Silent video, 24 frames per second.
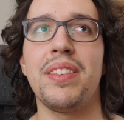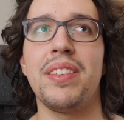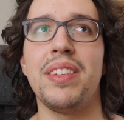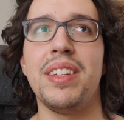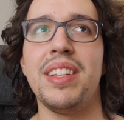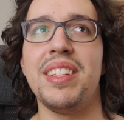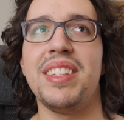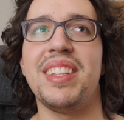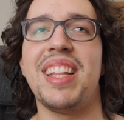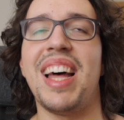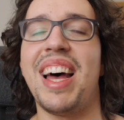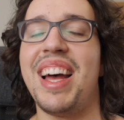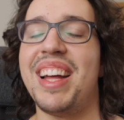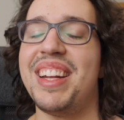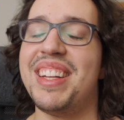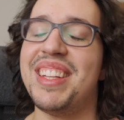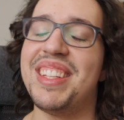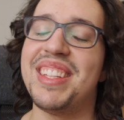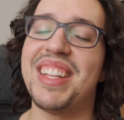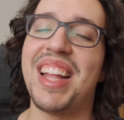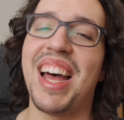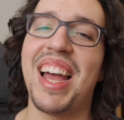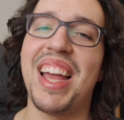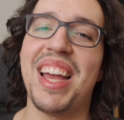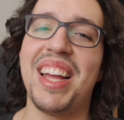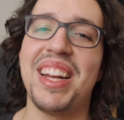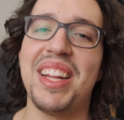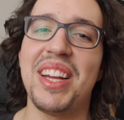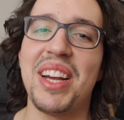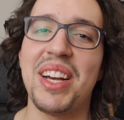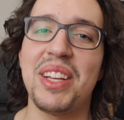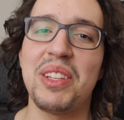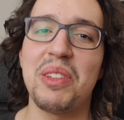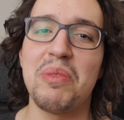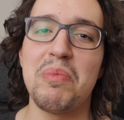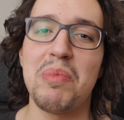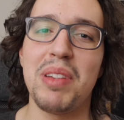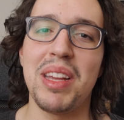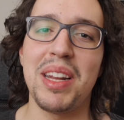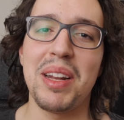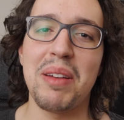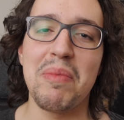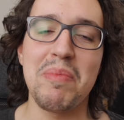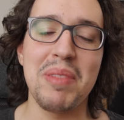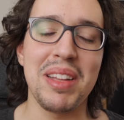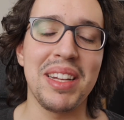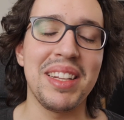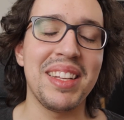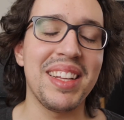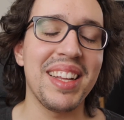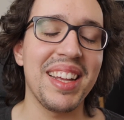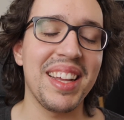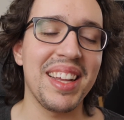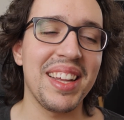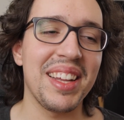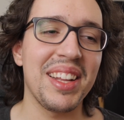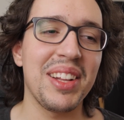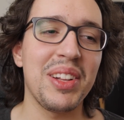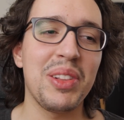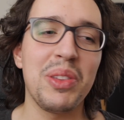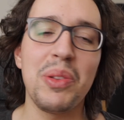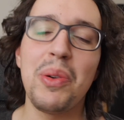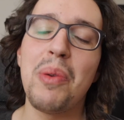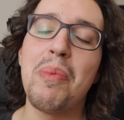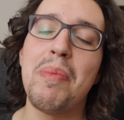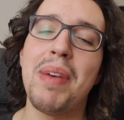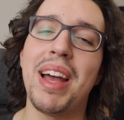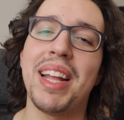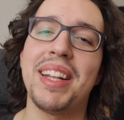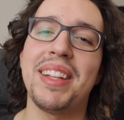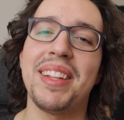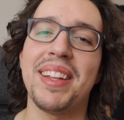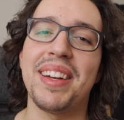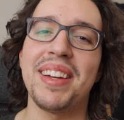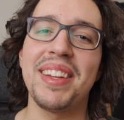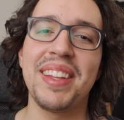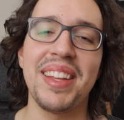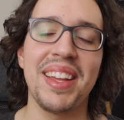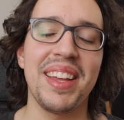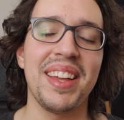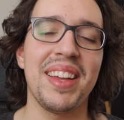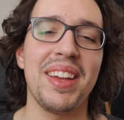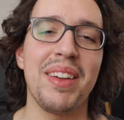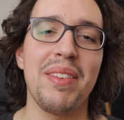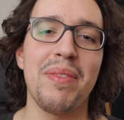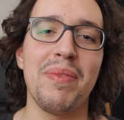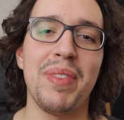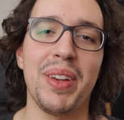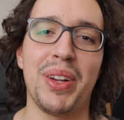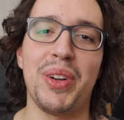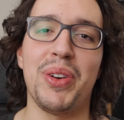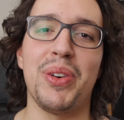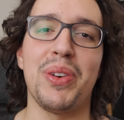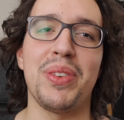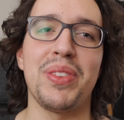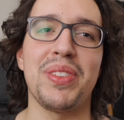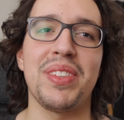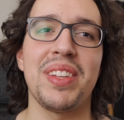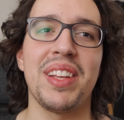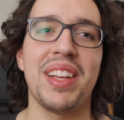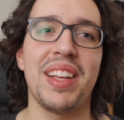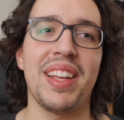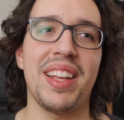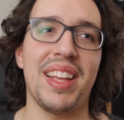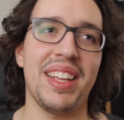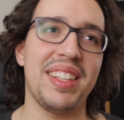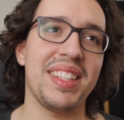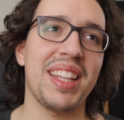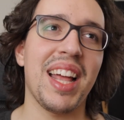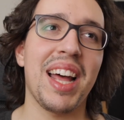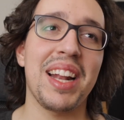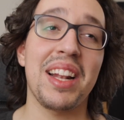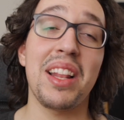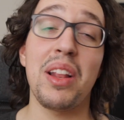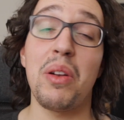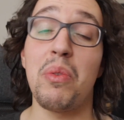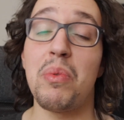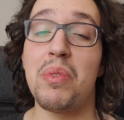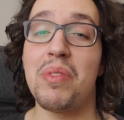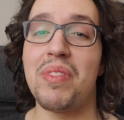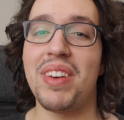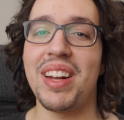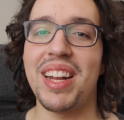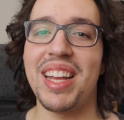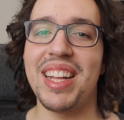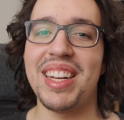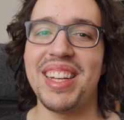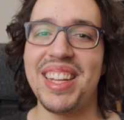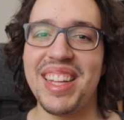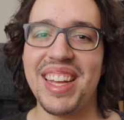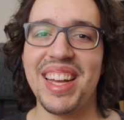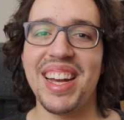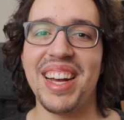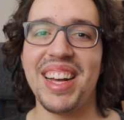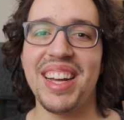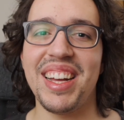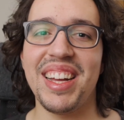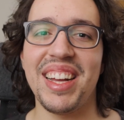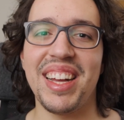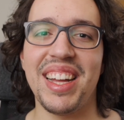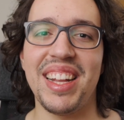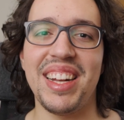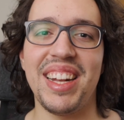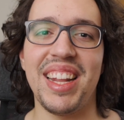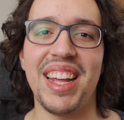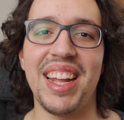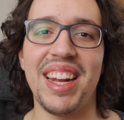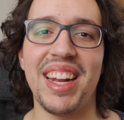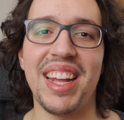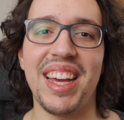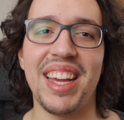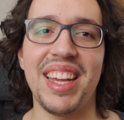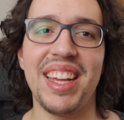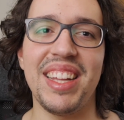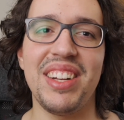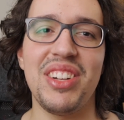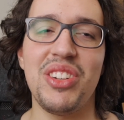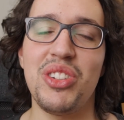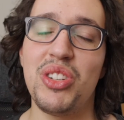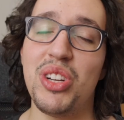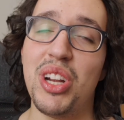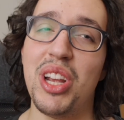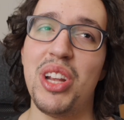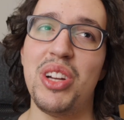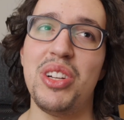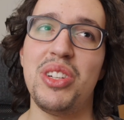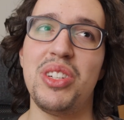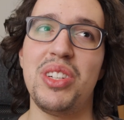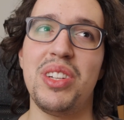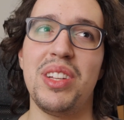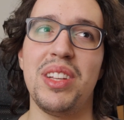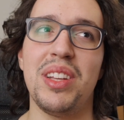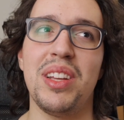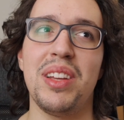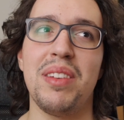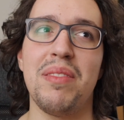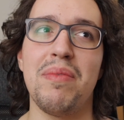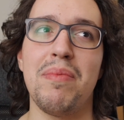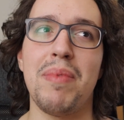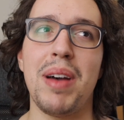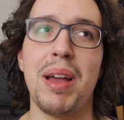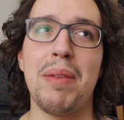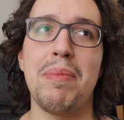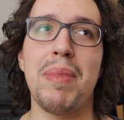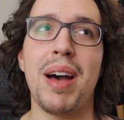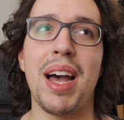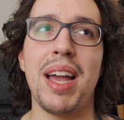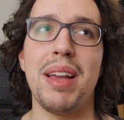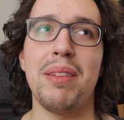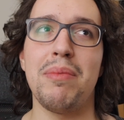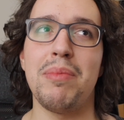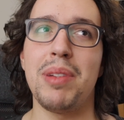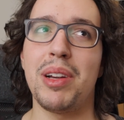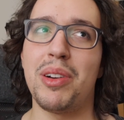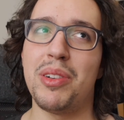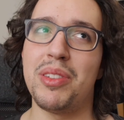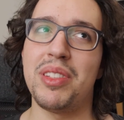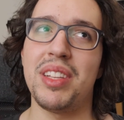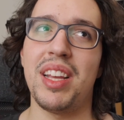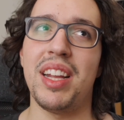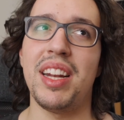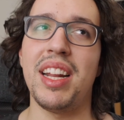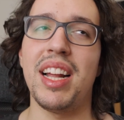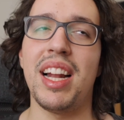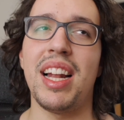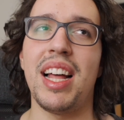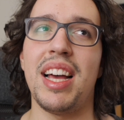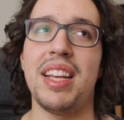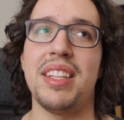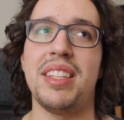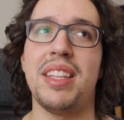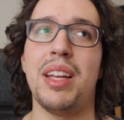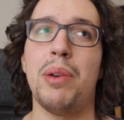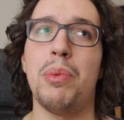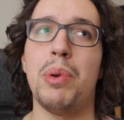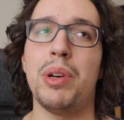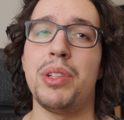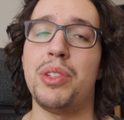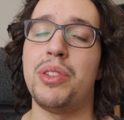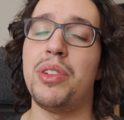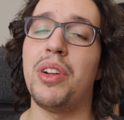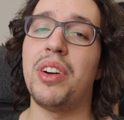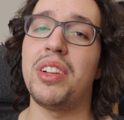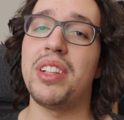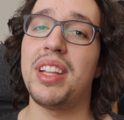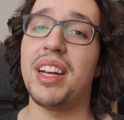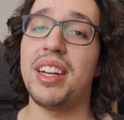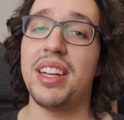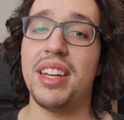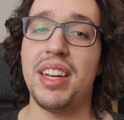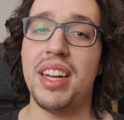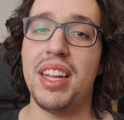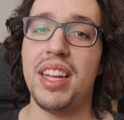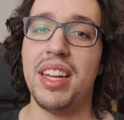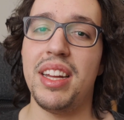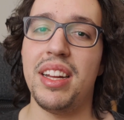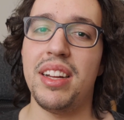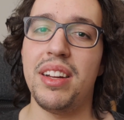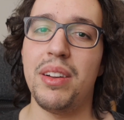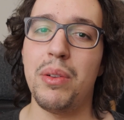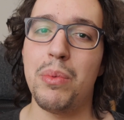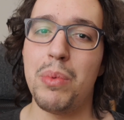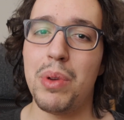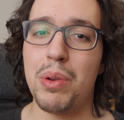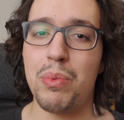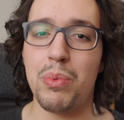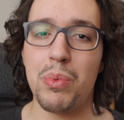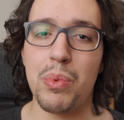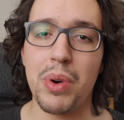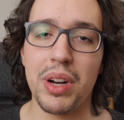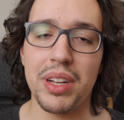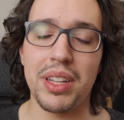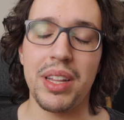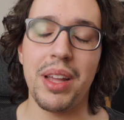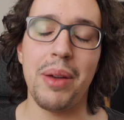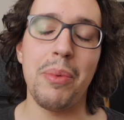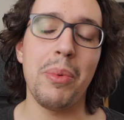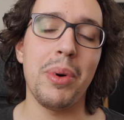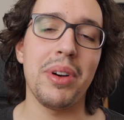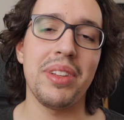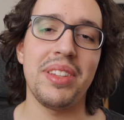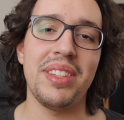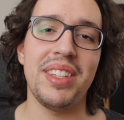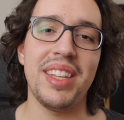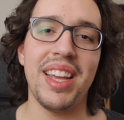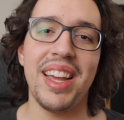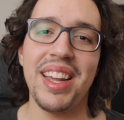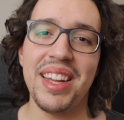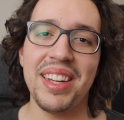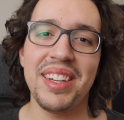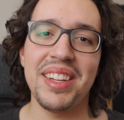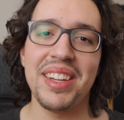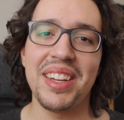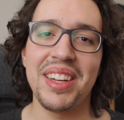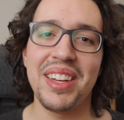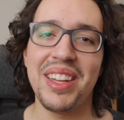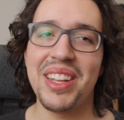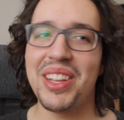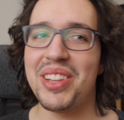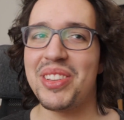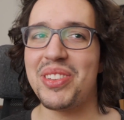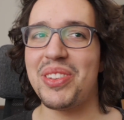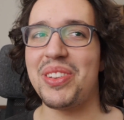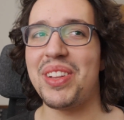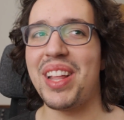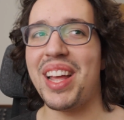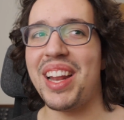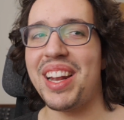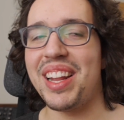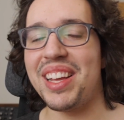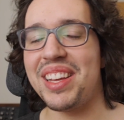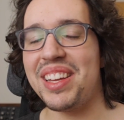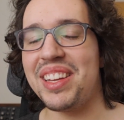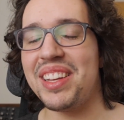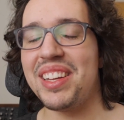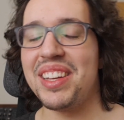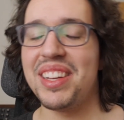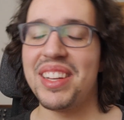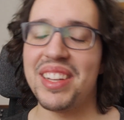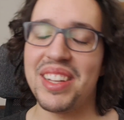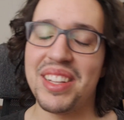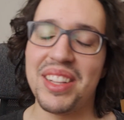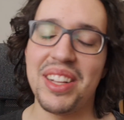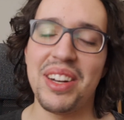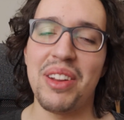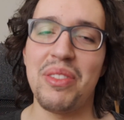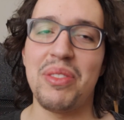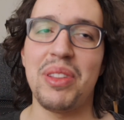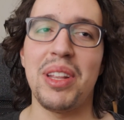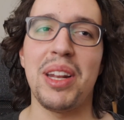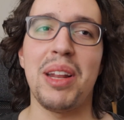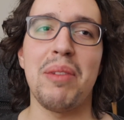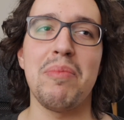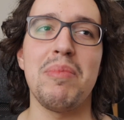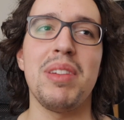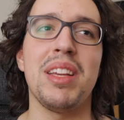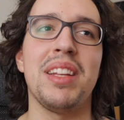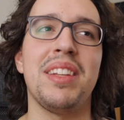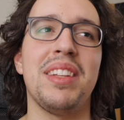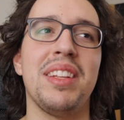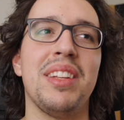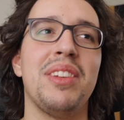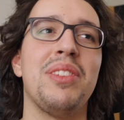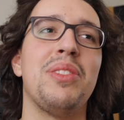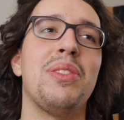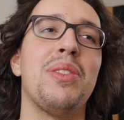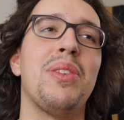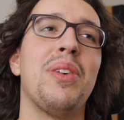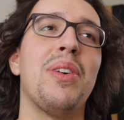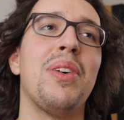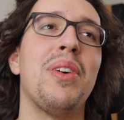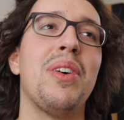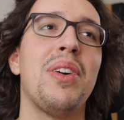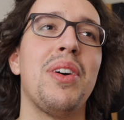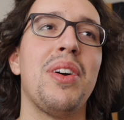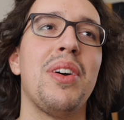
this diary has been a bit too meta, because I started with an idea and then I changed my mind because I realized I was not agreeing with what I was saying. So then I drifted a bit into